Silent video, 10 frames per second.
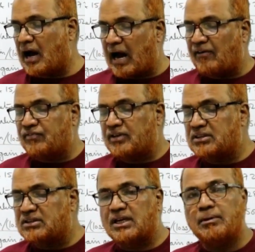
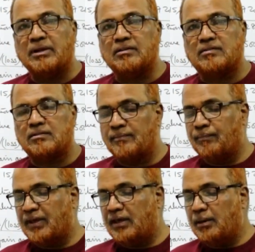after 3 months
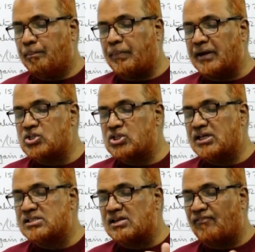he
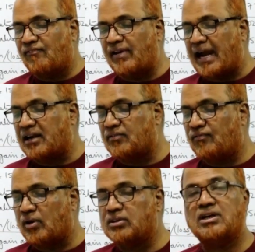purchased a flat
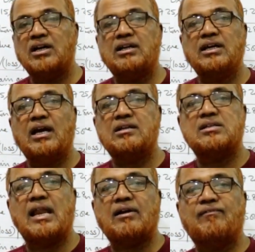for
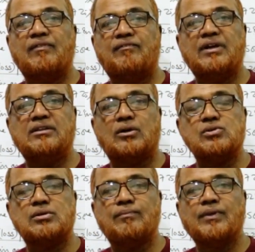38 lakh 50
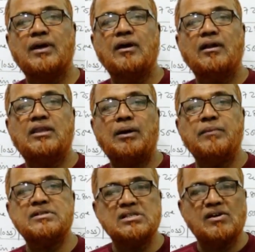thousand that
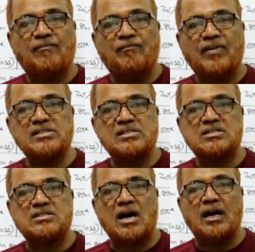means this is the
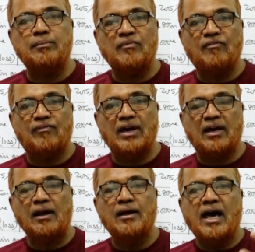first time
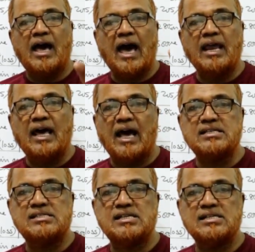where an
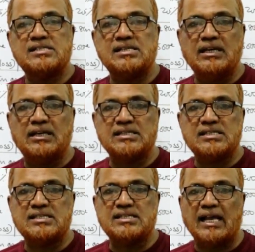assessee
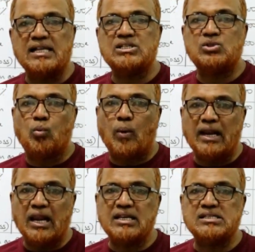sells
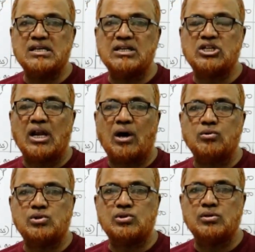one residential
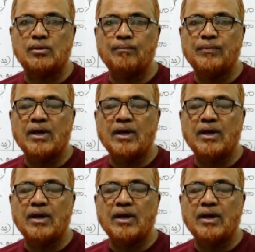house